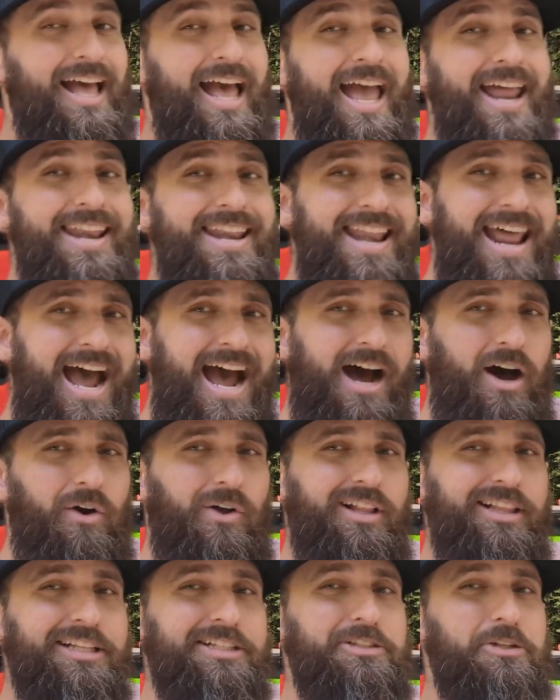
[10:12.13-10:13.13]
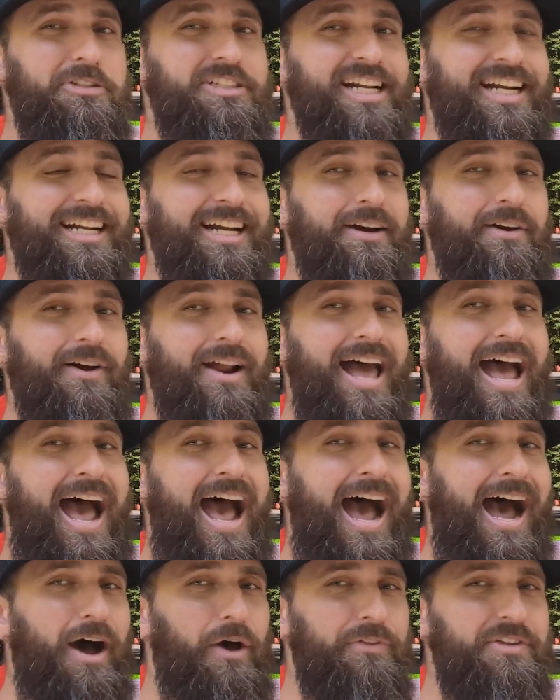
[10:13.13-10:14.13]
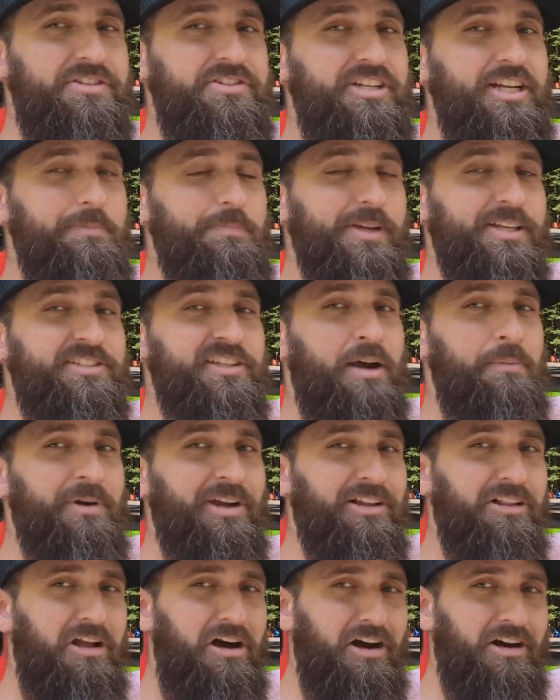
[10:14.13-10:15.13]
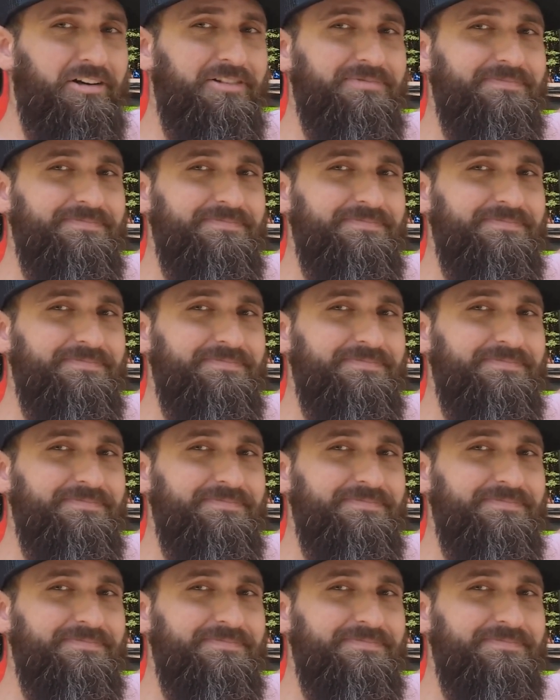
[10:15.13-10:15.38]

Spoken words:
And now let's go check out how this Jeep is coming along.